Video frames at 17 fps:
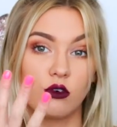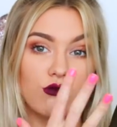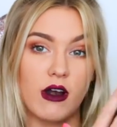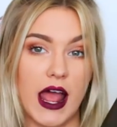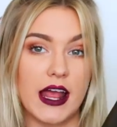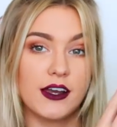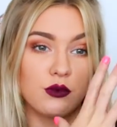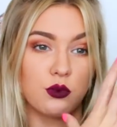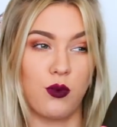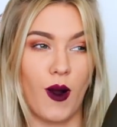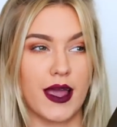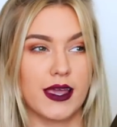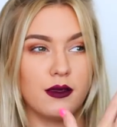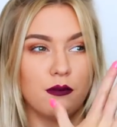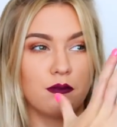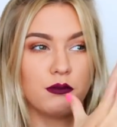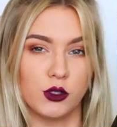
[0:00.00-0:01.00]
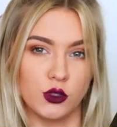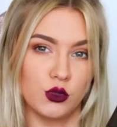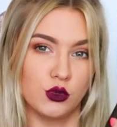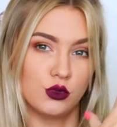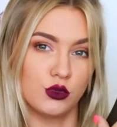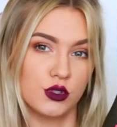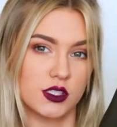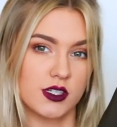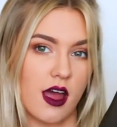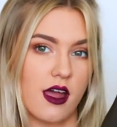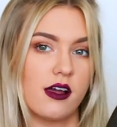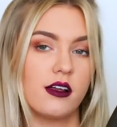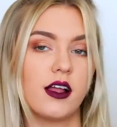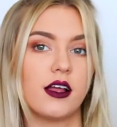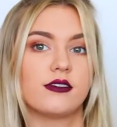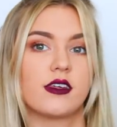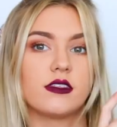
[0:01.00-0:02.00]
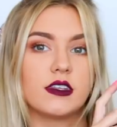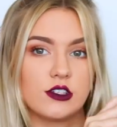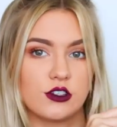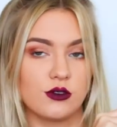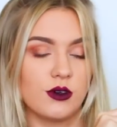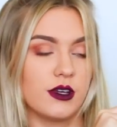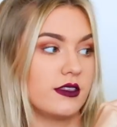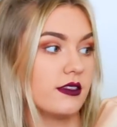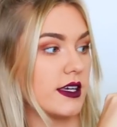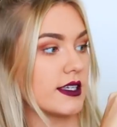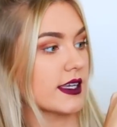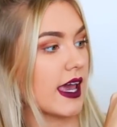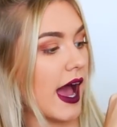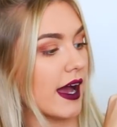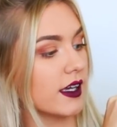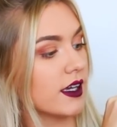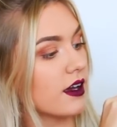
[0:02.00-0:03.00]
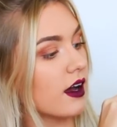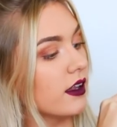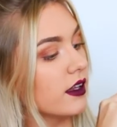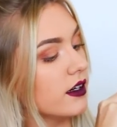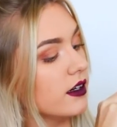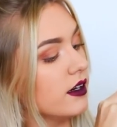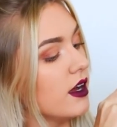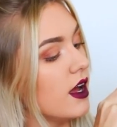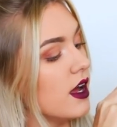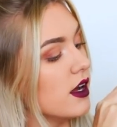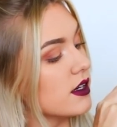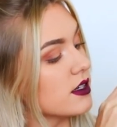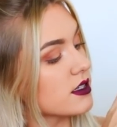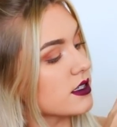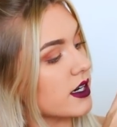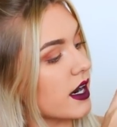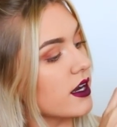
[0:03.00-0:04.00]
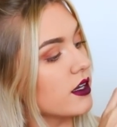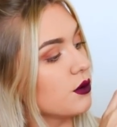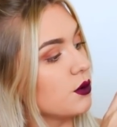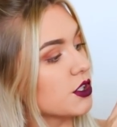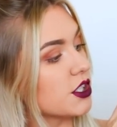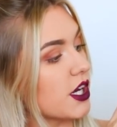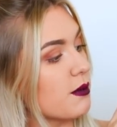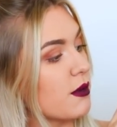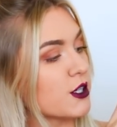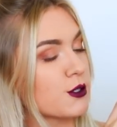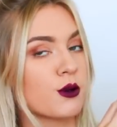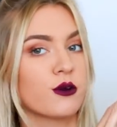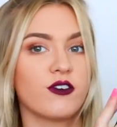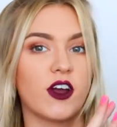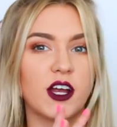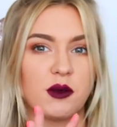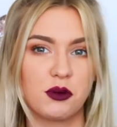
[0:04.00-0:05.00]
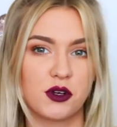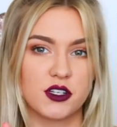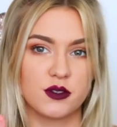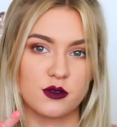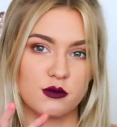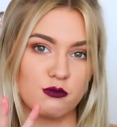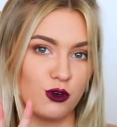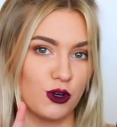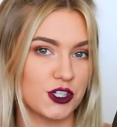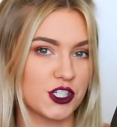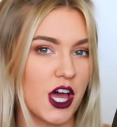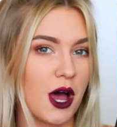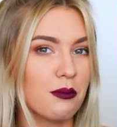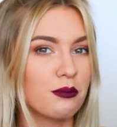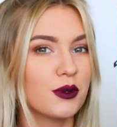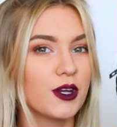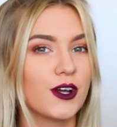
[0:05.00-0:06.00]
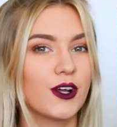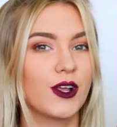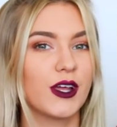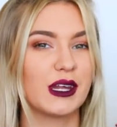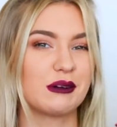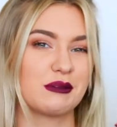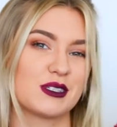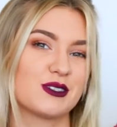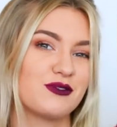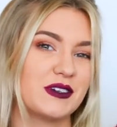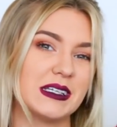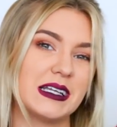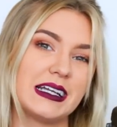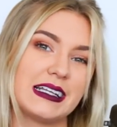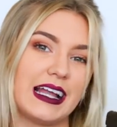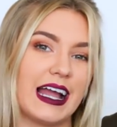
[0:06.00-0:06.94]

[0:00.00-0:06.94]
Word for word: a red, white, blue style, and then they do it in this khaki colour style, which I much preferred because it was more autumnal and I was feeling